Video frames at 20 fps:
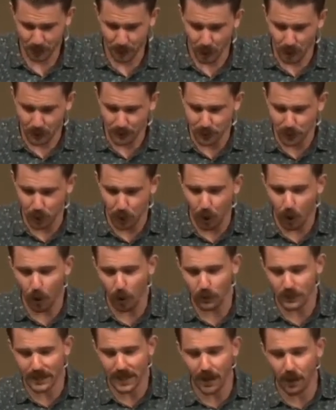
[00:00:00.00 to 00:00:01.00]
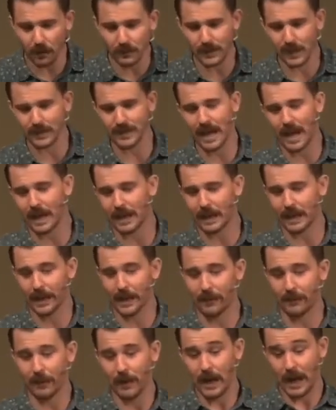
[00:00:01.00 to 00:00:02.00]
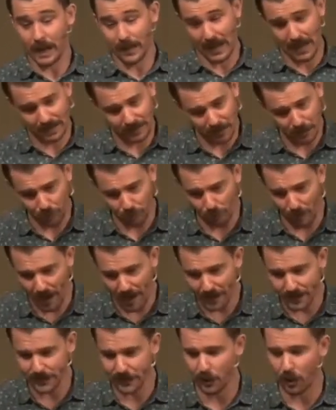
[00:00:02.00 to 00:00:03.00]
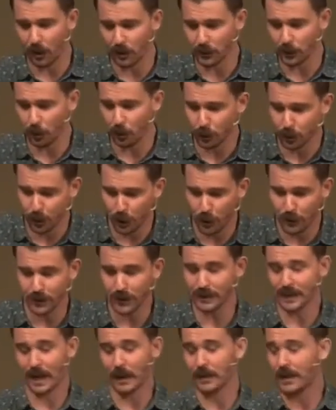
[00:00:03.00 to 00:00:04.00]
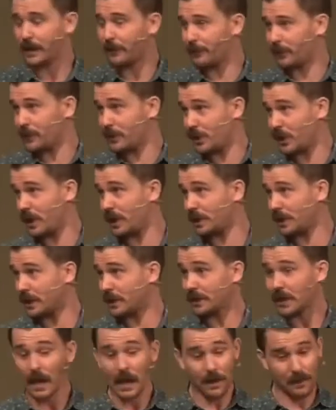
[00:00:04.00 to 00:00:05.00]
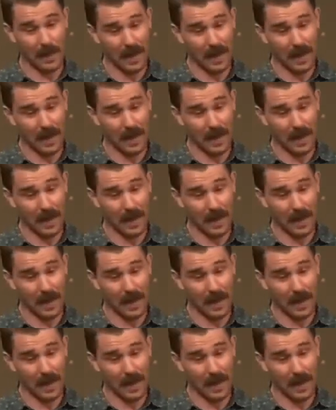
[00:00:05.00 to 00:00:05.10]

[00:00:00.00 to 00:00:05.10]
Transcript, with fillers: God's law tells us how to live. That's a grace. God's law shows us our need for Jesus.